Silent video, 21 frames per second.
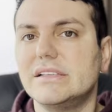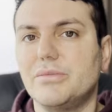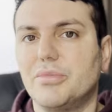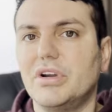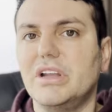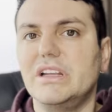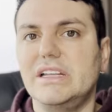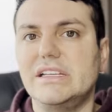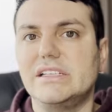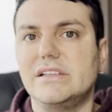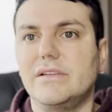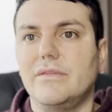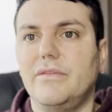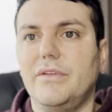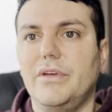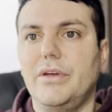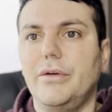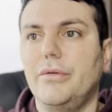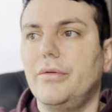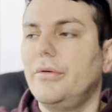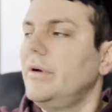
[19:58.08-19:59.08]
a pretty decent
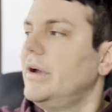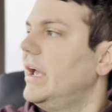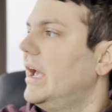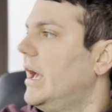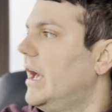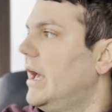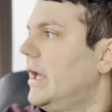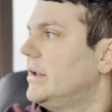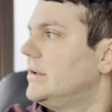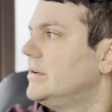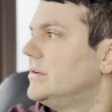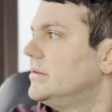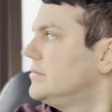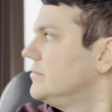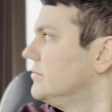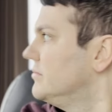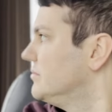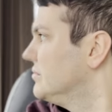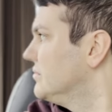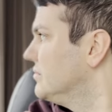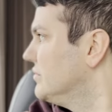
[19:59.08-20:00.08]
view and
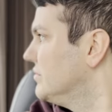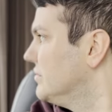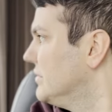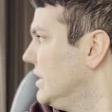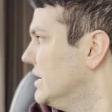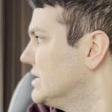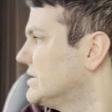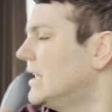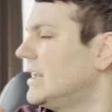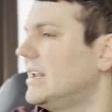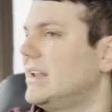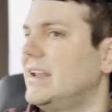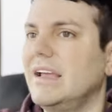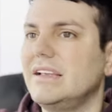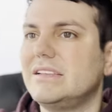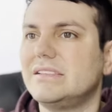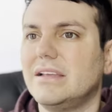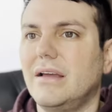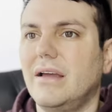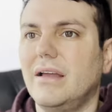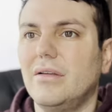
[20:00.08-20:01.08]
it's kind of
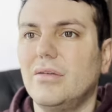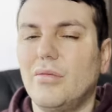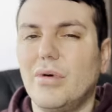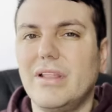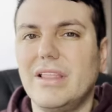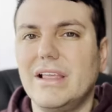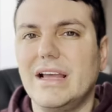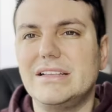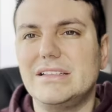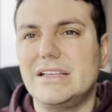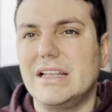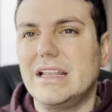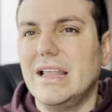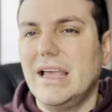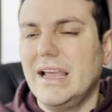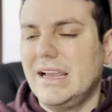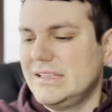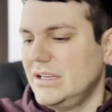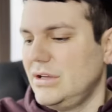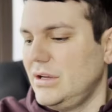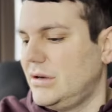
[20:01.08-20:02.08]
nice. One thing I didn't
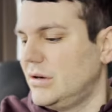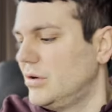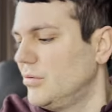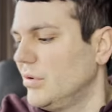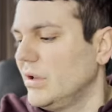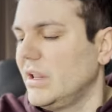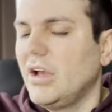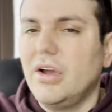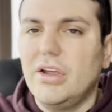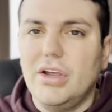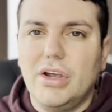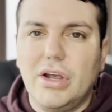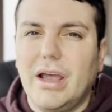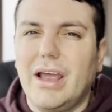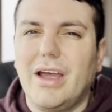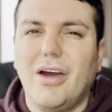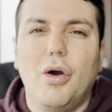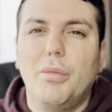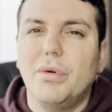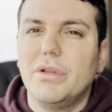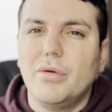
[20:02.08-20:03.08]
like is that you
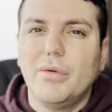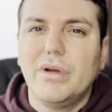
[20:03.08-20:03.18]
can't open the